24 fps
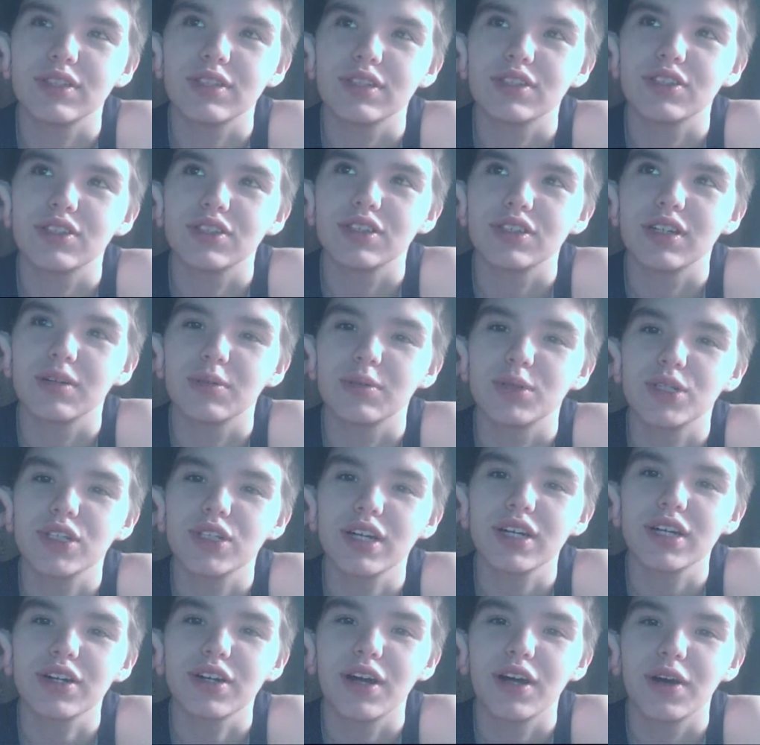did she tell me? She
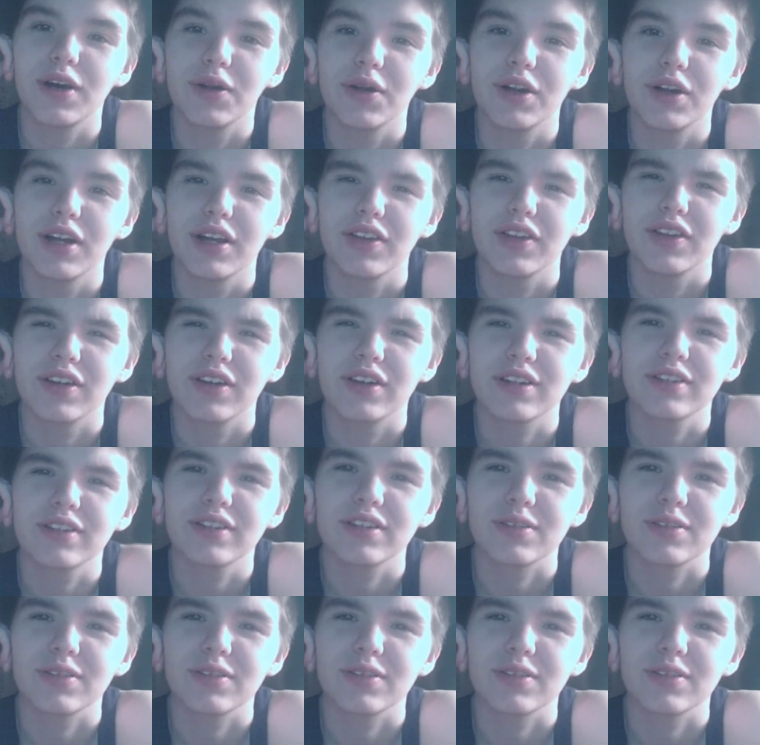got grounded, I think.